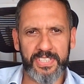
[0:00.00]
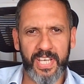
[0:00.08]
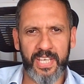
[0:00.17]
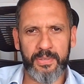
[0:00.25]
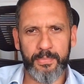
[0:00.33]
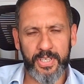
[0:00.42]

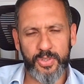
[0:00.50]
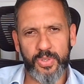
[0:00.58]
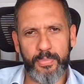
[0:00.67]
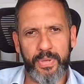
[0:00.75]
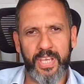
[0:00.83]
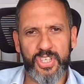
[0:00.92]
scan and make sure
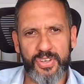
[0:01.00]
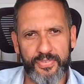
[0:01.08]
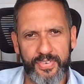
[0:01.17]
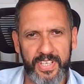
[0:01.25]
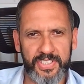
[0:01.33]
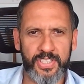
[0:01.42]
the picture
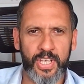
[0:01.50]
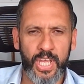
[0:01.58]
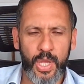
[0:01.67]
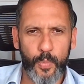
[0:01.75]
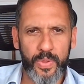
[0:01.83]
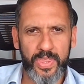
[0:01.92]
fits
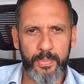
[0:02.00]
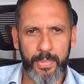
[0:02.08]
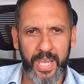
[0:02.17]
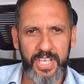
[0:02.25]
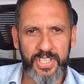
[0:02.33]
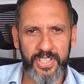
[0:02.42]
with the
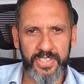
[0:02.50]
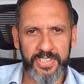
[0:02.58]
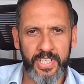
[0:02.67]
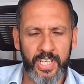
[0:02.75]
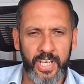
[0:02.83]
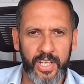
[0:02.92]
patient.